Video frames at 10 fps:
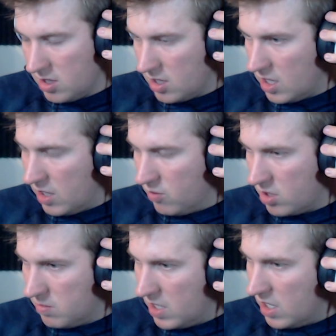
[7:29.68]
And what
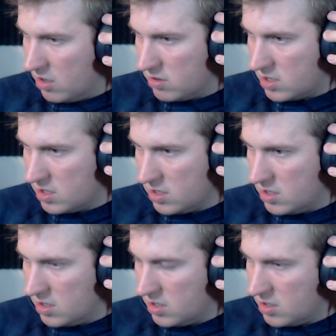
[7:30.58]
about,
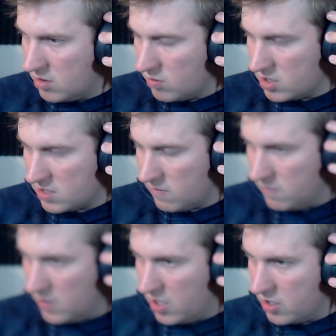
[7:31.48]
where's the
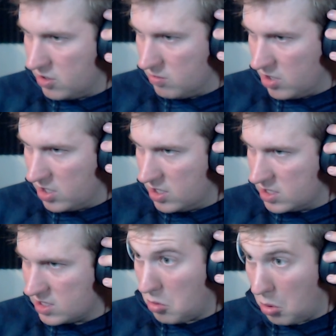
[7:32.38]
volume on
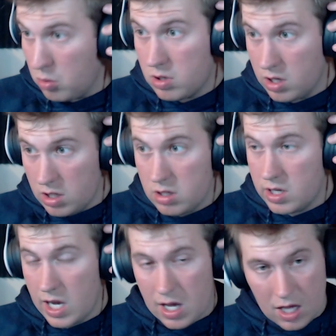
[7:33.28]
this thing? Okay,
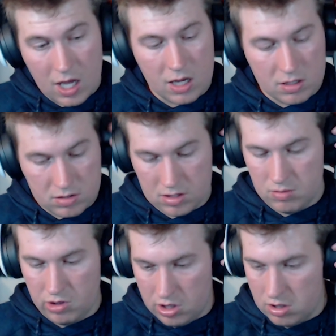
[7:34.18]
yeah, hey, there
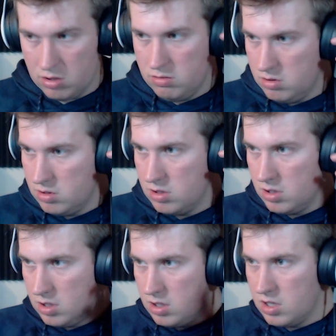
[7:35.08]
we go.
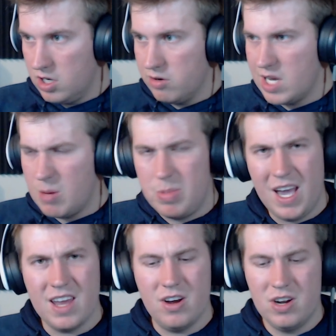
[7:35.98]
You know, not
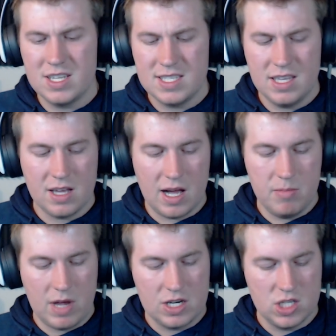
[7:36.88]
bad. Honestly,
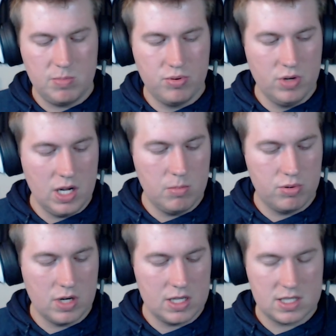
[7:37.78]
I'm actually pretty
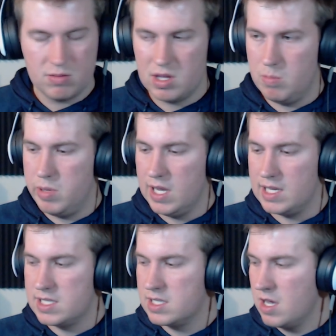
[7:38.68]
impressed with the
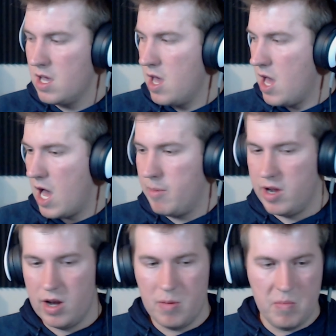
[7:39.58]
bass. I
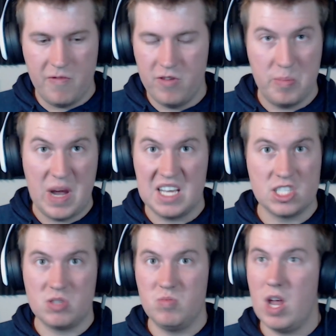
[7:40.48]
mean, for the
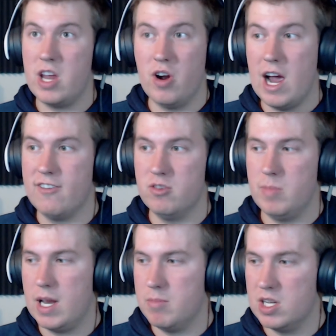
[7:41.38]
past, you know, however
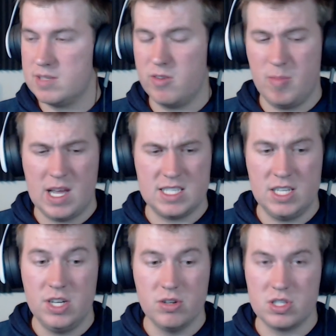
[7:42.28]
many months, for the past
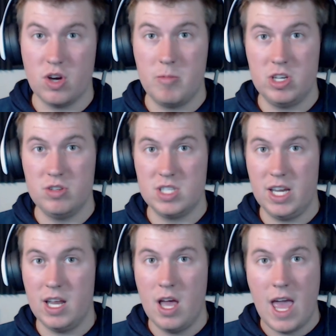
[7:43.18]
year or so, I've been
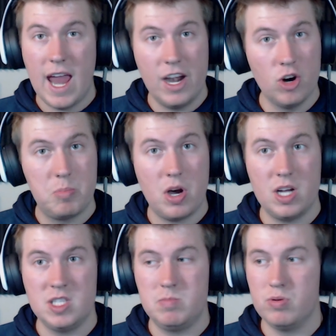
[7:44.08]
using
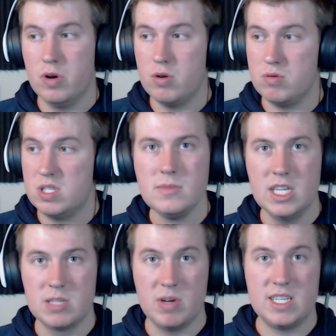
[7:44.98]
AirPods Pros
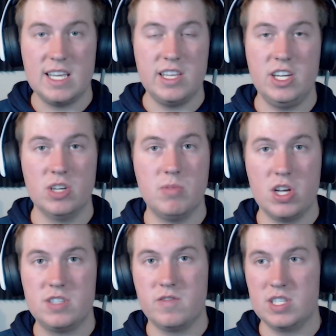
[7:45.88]
as my daily
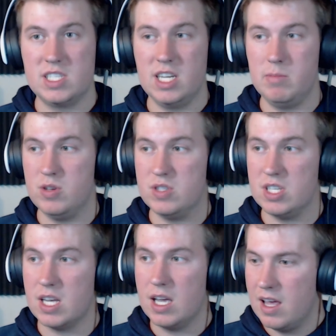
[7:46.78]
earbuds for listening to
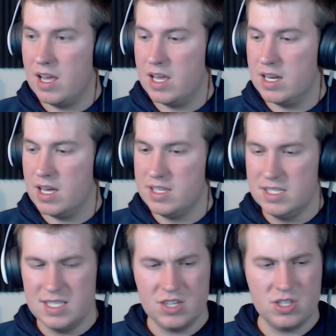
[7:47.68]
music. And
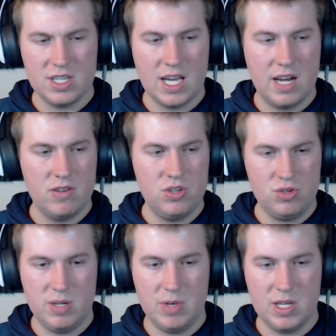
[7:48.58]
this is actually kind of
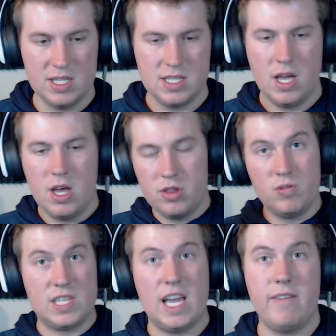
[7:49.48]
interesting because
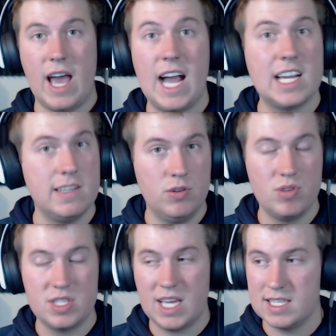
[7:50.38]
those have active
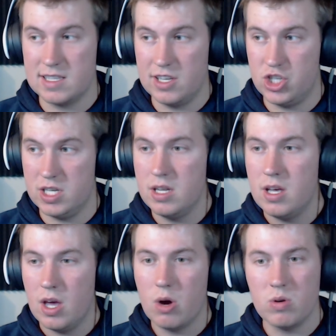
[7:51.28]
noise cancellation,
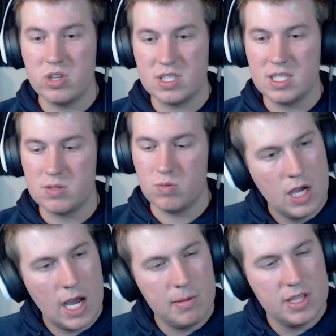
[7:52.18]
whereas this
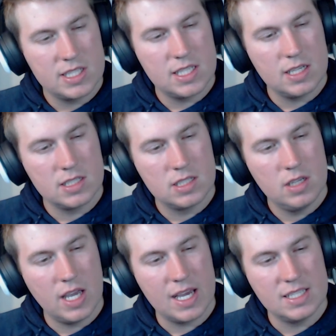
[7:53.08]
one, I mean, this says
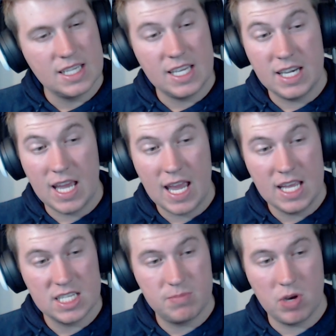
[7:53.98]
it has
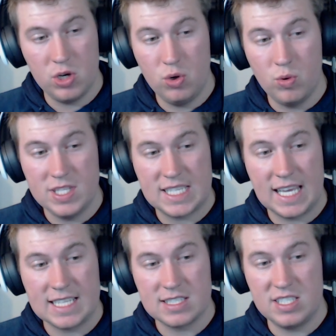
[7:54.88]
enhanced by noise
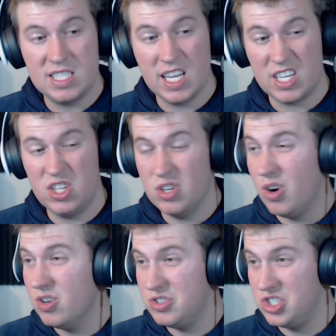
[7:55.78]
canceling
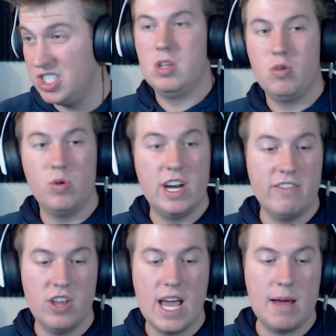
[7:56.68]
technology,
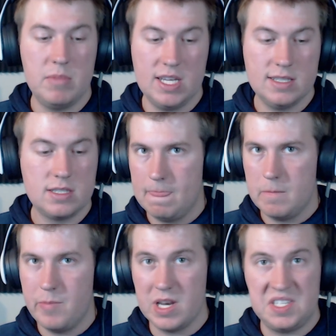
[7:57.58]
whatever that means.
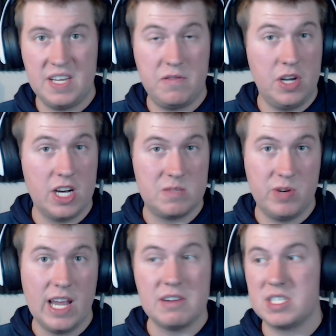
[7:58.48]
But it's definitely not as
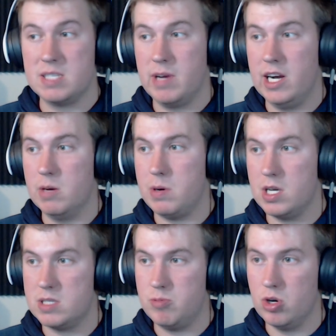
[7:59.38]
pronounced as my
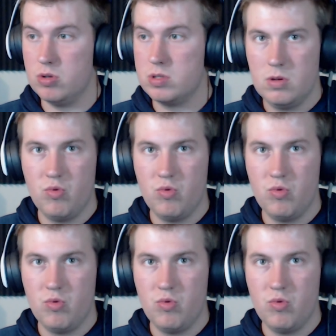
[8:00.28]
AirPods Pros.